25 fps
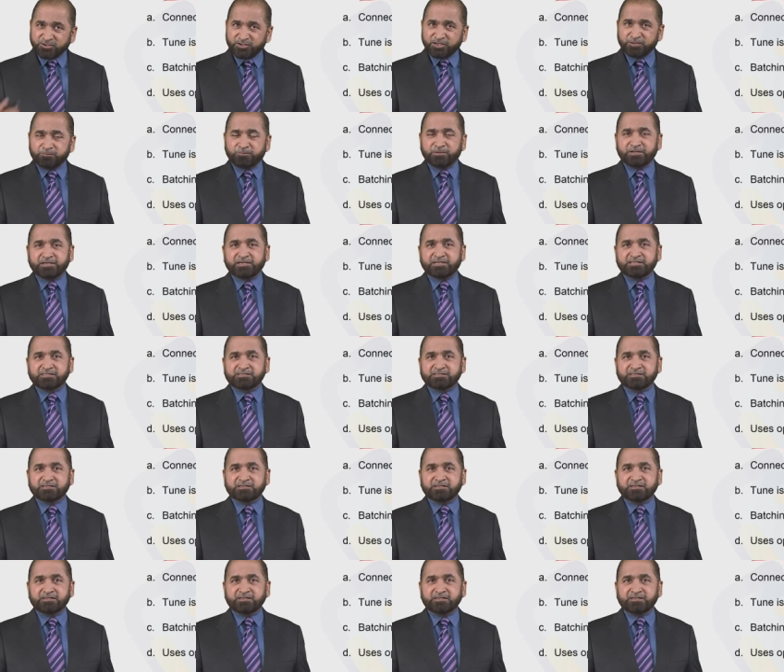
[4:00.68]
your
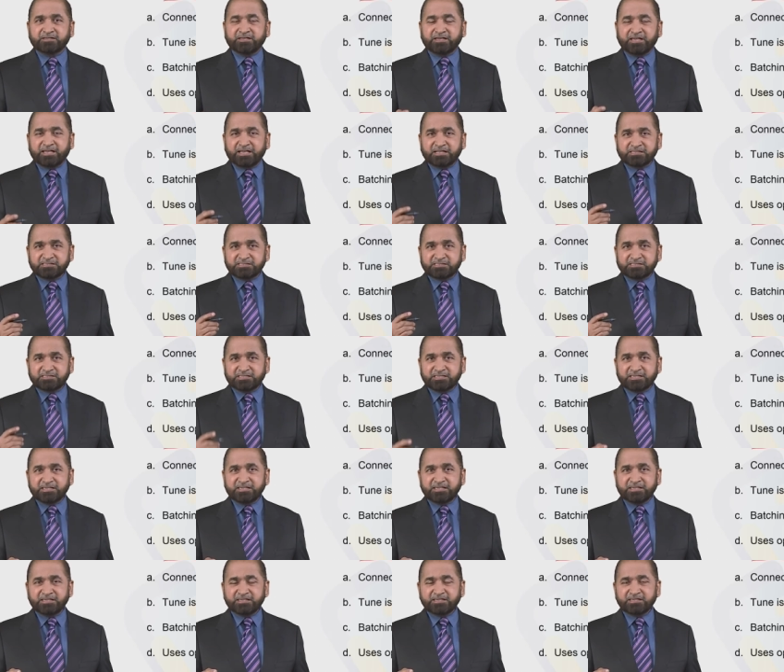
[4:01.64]
application and
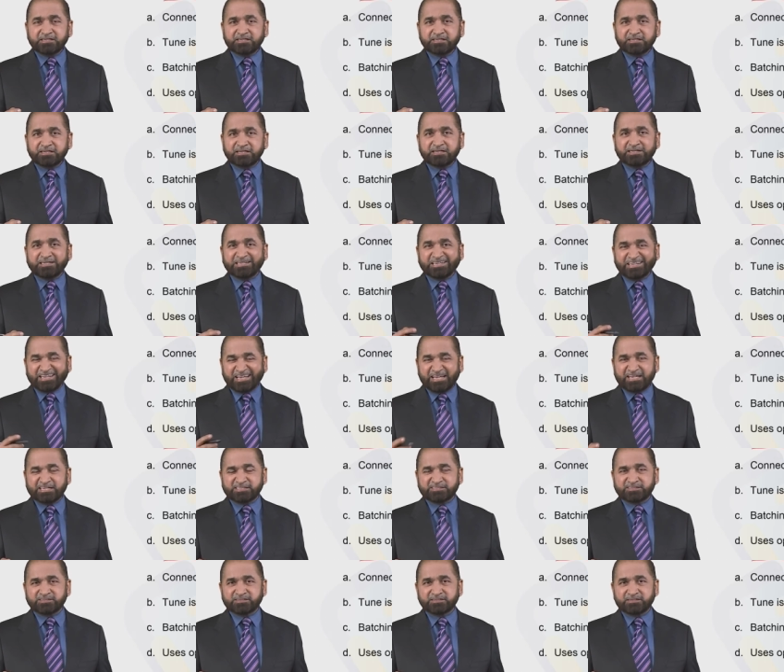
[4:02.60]
seeing it
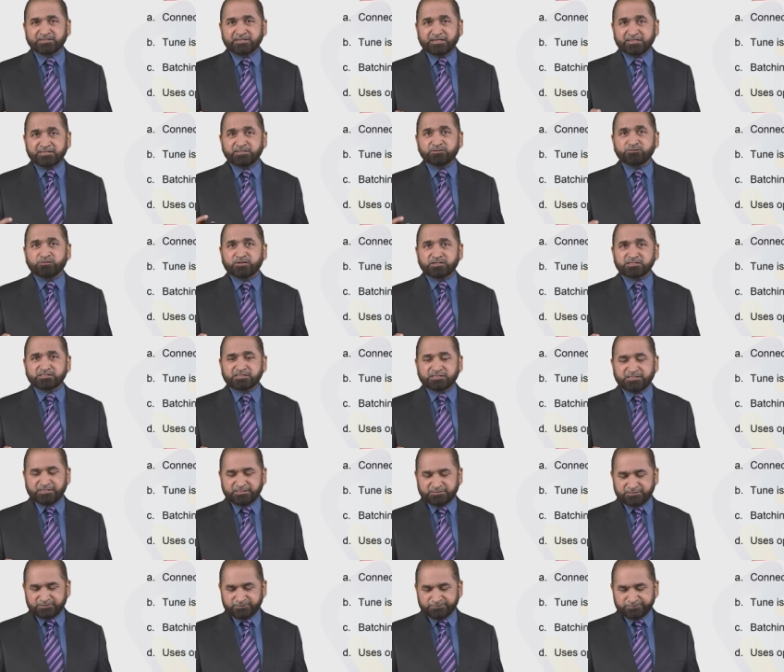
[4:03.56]
crash in the worst
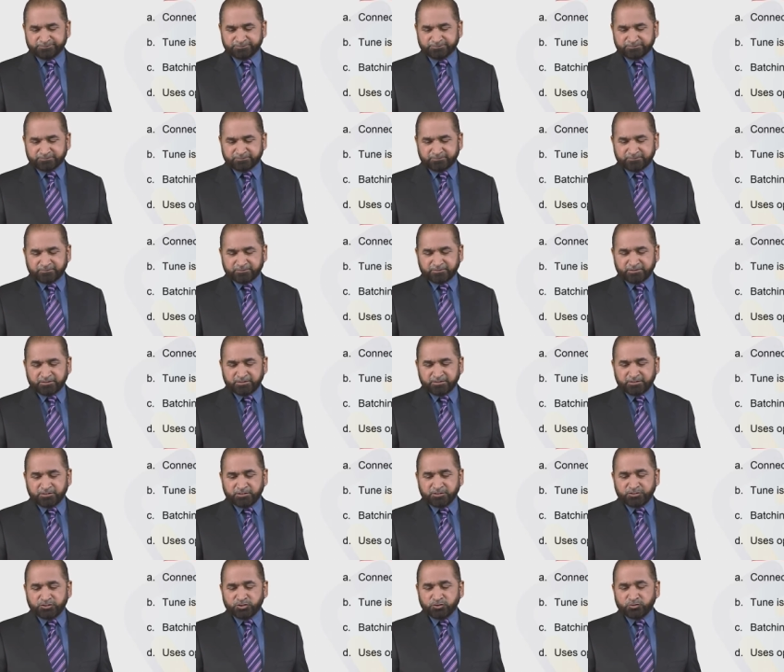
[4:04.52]
case
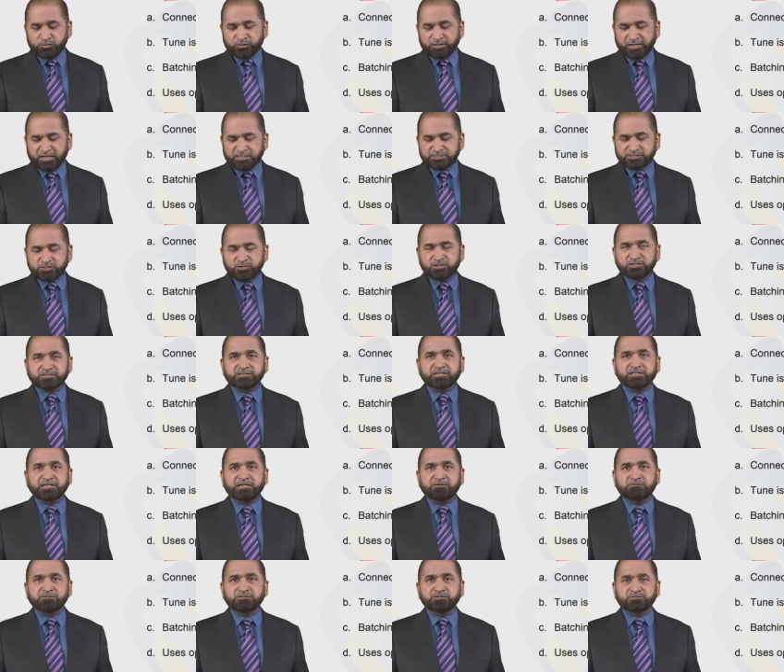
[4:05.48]
tune
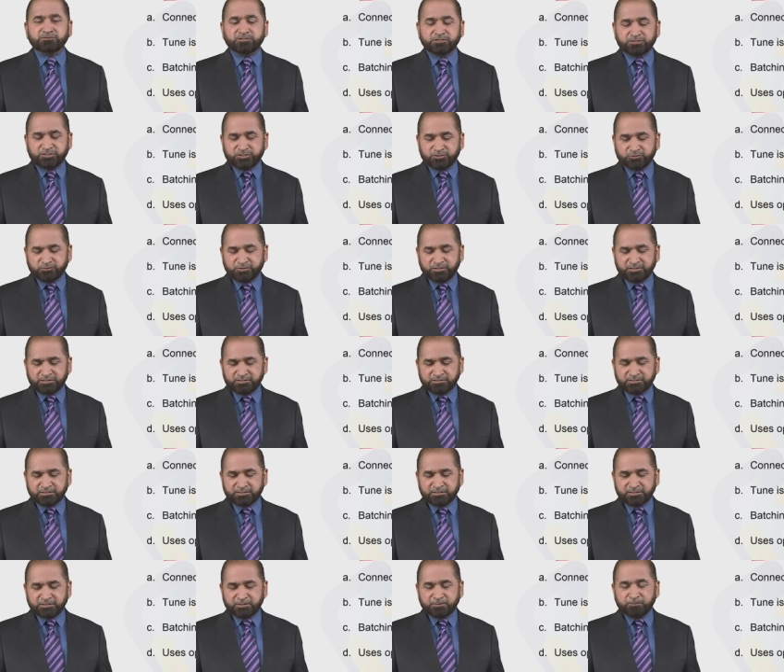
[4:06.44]
isolation levels of the
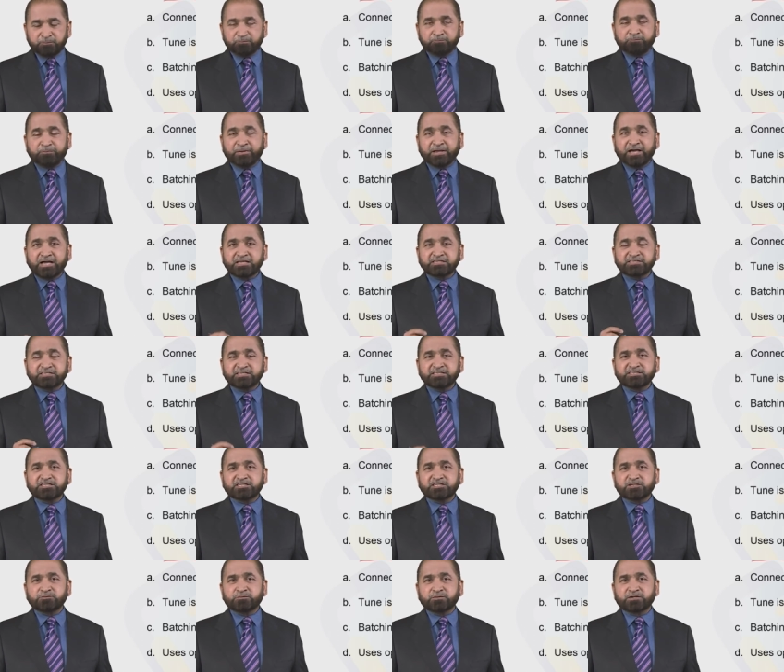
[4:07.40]
queries batching
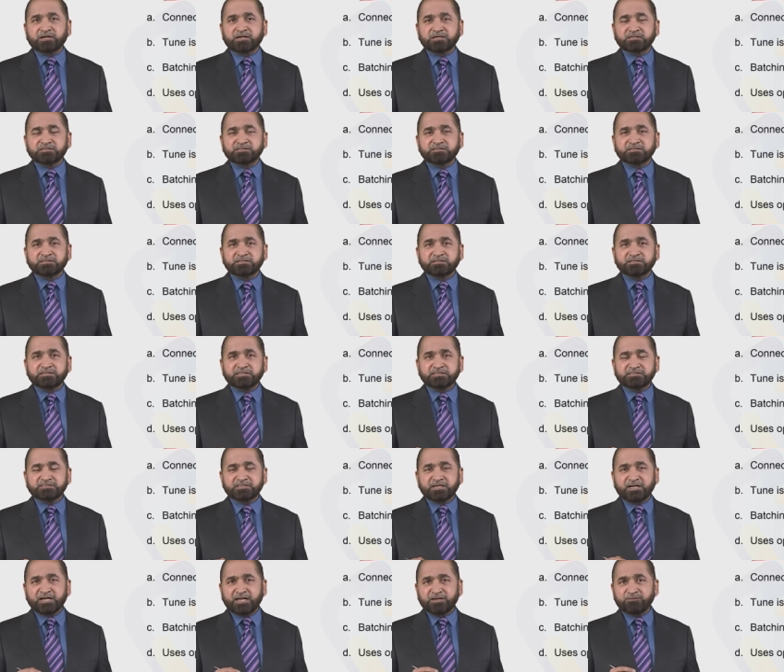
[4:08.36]
the commands
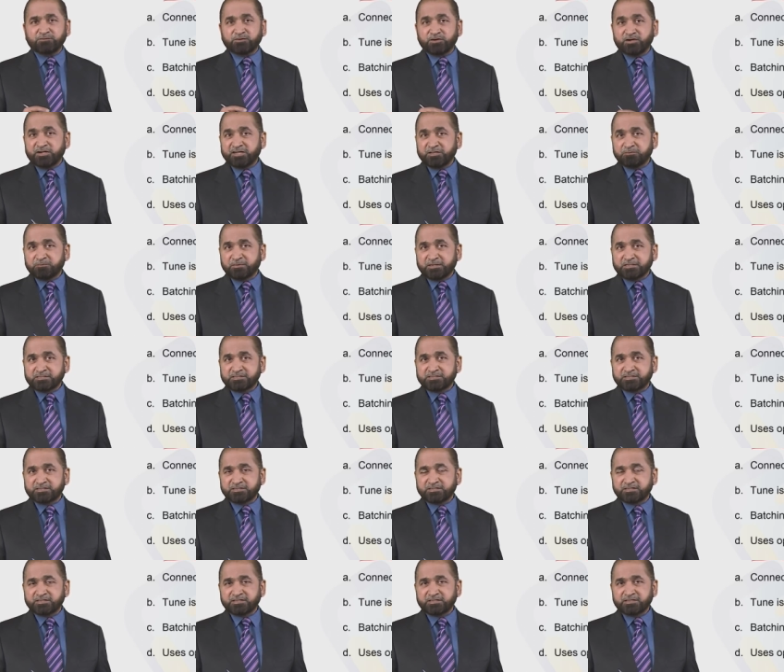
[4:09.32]
this i have already
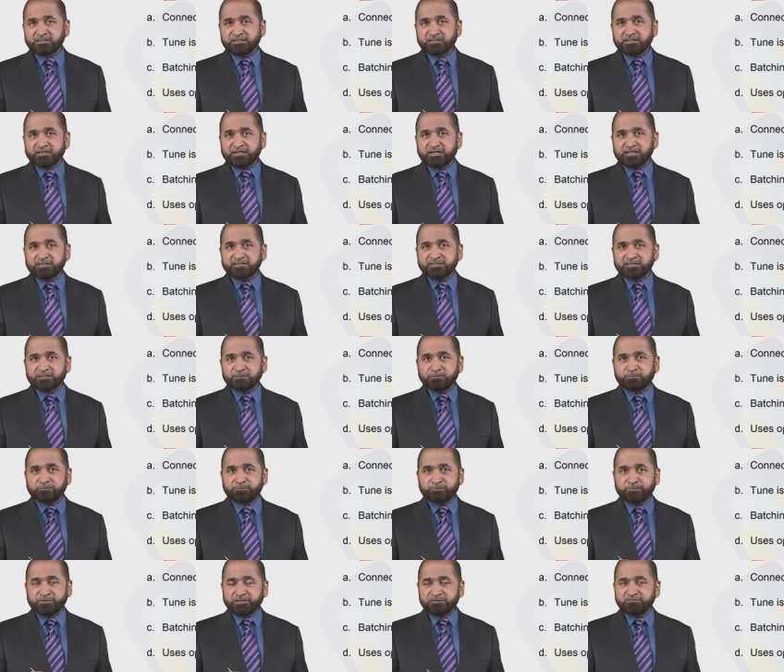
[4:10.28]
mentioned in the
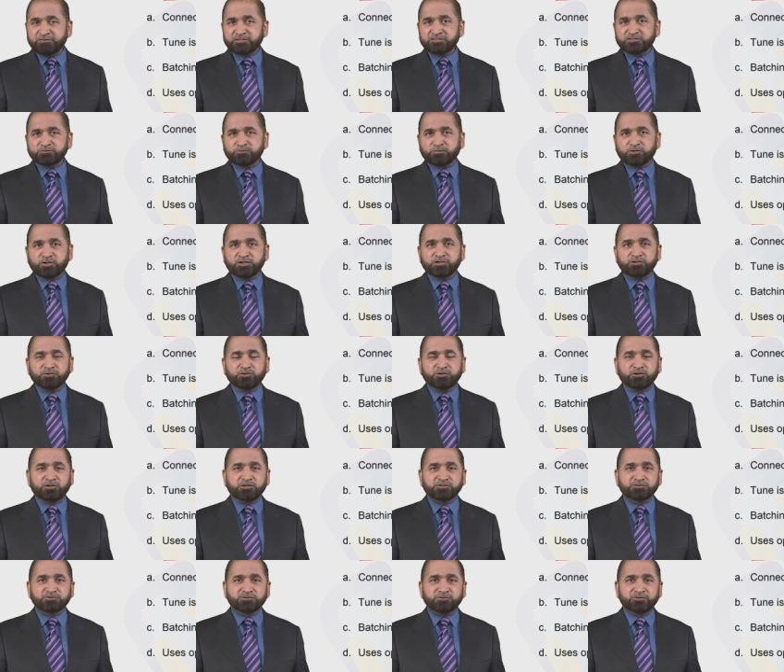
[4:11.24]
previous module
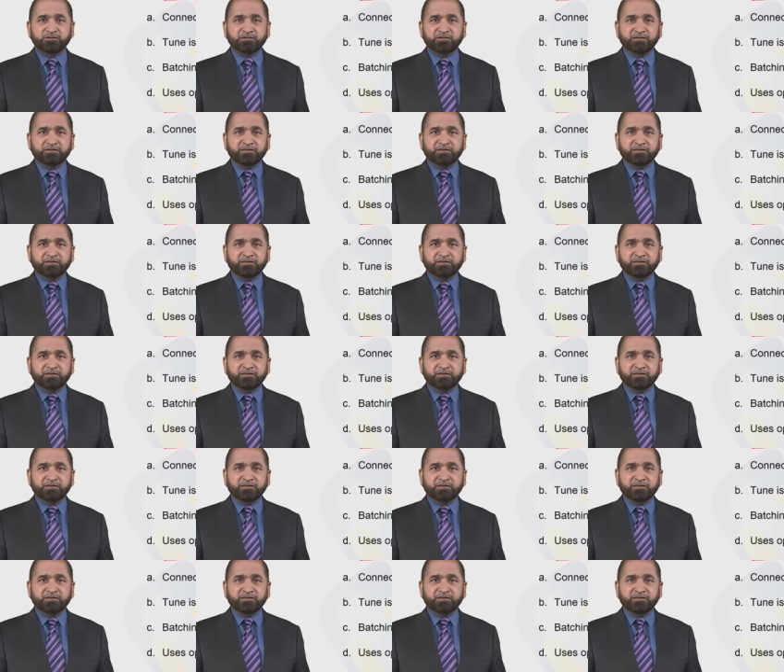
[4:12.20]
also